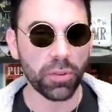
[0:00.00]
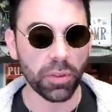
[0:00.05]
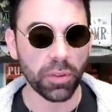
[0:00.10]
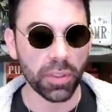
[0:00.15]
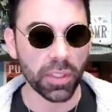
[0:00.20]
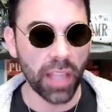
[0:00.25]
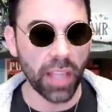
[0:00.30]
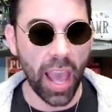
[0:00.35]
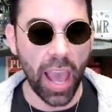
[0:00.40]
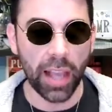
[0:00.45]
of
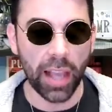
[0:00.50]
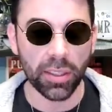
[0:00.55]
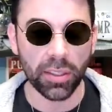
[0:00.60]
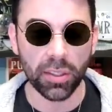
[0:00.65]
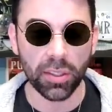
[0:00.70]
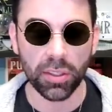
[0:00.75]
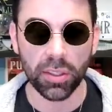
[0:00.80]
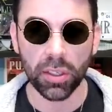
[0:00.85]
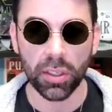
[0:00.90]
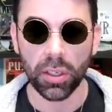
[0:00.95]
his
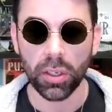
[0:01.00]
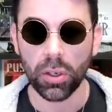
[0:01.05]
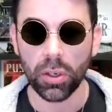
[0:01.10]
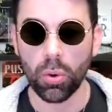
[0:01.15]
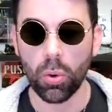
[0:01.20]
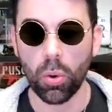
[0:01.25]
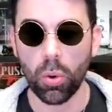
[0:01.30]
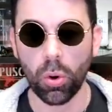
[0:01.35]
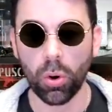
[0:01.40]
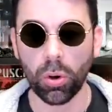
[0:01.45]
axe
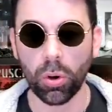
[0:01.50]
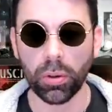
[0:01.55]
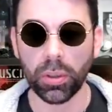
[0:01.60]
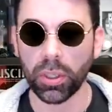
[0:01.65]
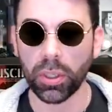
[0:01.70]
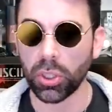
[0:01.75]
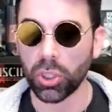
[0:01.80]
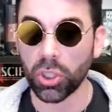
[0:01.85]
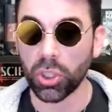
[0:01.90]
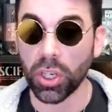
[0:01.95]
or
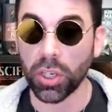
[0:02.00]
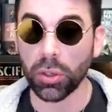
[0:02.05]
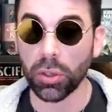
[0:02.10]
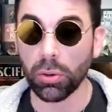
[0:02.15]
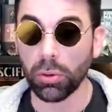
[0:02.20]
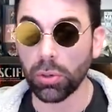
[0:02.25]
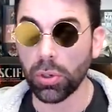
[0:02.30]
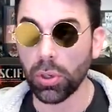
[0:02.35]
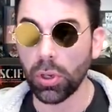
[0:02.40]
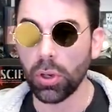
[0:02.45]
his
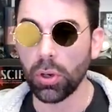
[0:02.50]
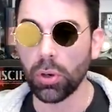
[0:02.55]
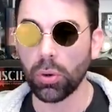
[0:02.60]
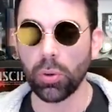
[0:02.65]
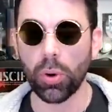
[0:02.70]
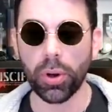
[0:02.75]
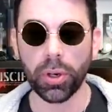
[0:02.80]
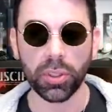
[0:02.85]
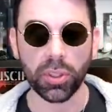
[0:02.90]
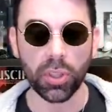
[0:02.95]
shield
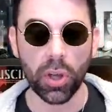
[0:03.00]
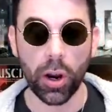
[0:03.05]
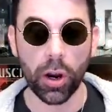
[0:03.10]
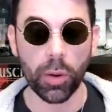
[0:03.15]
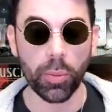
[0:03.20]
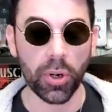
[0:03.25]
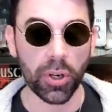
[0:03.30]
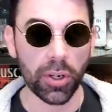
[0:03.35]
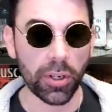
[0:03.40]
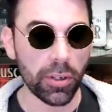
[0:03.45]
or on his
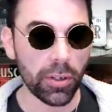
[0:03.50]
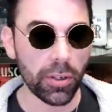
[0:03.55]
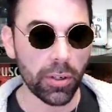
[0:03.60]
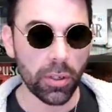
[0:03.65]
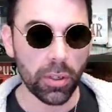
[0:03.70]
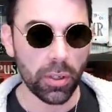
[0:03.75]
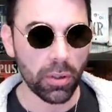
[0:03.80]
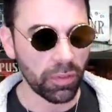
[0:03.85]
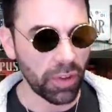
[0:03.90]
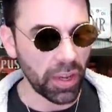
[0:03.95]
armor.
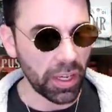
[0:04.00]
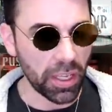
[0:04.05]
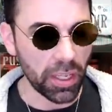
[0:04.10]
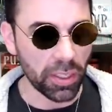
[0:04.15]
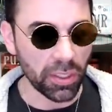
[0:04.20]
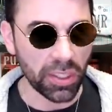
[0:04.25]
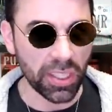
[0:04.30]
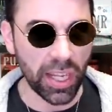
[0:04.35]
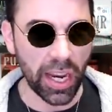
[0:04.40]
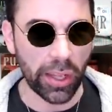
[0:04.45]
A Viking
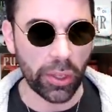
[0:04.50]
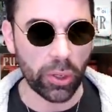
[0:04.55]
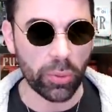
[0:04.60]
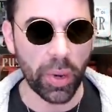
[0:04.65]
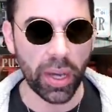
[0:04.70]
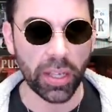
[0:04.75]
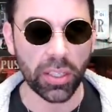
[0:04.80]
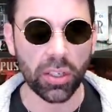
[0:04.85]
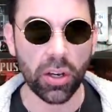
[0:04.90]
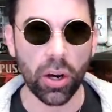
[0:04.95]
sailor
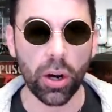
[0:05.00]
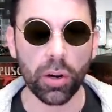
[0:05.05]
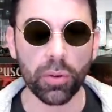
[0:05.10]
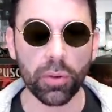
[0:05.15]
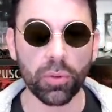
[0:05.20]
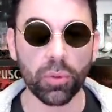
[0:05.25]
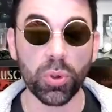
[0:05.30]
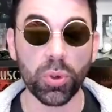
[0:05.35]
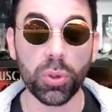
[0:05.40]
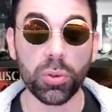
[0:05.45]
might
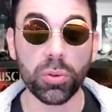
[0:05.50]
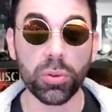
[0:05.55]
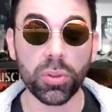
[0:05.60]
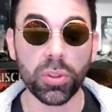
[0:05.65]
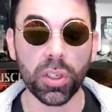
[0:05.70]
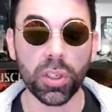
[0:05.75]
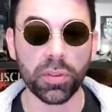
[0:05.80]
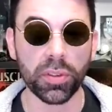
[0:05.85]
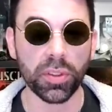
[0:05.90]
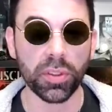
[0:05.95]
carve
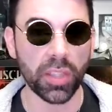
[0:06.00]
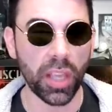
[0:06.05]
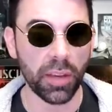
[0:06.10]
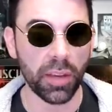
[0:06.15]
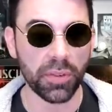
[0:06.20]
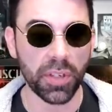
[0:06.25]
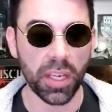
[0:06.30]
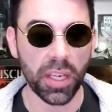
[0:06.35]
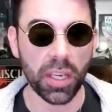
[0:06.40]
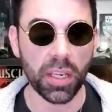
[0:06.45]
runes of
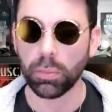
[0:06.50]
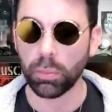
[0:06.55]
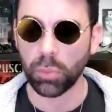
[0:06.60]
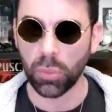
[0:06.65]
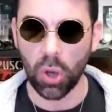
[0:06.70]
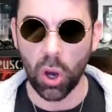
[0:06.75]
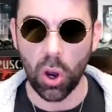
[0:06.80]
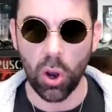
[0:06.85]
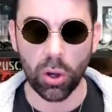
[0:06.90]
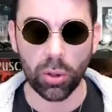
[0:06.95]
safety,
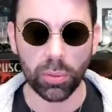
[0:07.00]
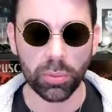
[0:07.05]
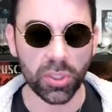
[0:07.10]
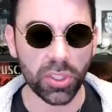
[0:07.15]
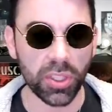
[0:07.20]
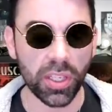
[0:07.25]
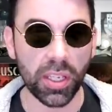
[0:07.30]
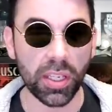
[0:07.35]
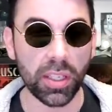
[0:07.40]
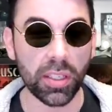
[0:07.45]
calm
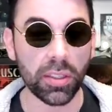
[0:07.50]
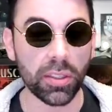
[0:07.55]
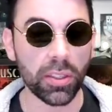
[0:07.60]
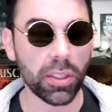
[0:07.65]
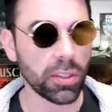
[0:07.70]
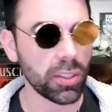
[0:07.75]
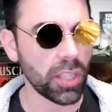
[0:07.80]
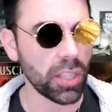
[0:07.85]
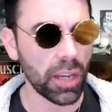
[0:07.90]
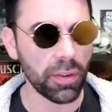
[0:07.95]
seas,
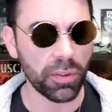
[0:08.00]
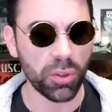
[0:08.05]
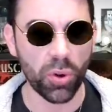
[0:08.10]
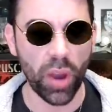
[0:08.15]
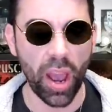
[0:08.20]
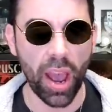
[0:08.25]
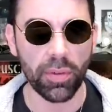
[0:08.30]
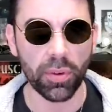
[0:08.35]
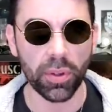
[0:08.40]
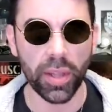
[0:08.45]
safe
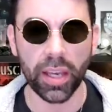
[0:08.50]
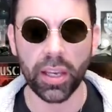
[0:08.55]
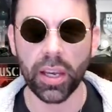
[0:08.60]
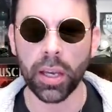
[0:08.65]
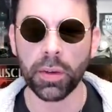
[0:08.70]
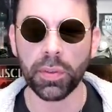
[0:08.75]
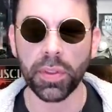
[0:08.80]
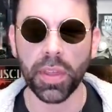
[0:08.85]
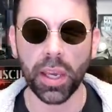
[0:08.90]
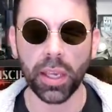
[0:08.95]
travel, that
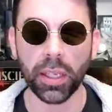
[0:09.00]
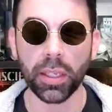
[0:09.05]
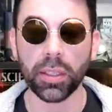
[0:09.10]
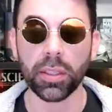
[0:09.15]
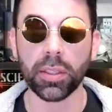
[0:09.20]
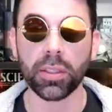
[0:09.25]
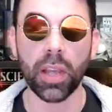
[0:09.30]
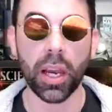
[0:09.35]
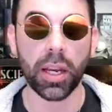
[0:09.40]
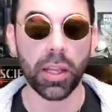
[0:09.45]
kind of thing, into the
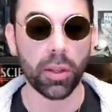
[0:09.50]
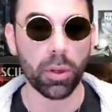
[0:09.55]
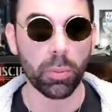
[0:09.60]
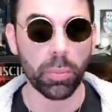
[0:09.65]
side of their